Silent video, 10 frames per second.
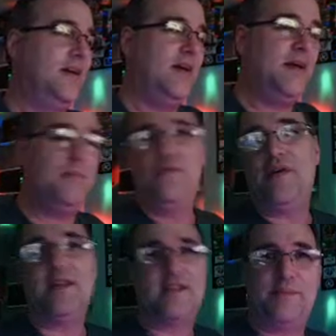and move
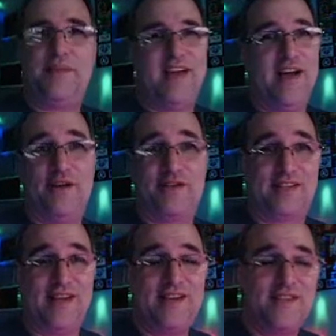on to something
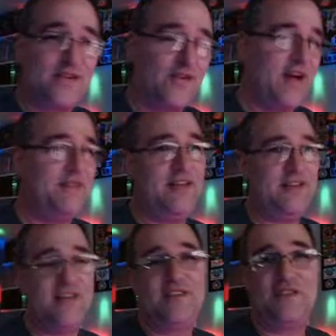else. I just don't have the
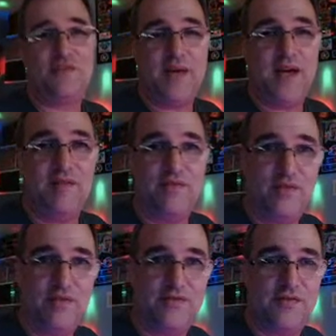attention span
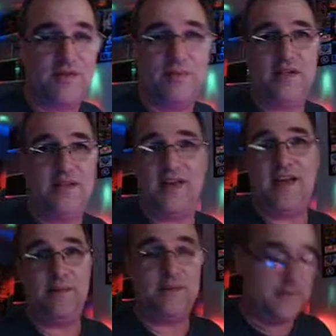for some of these
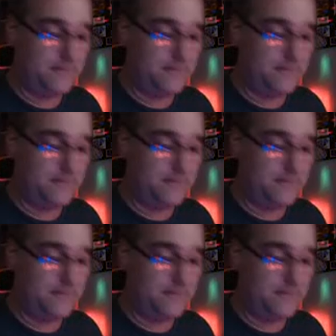games.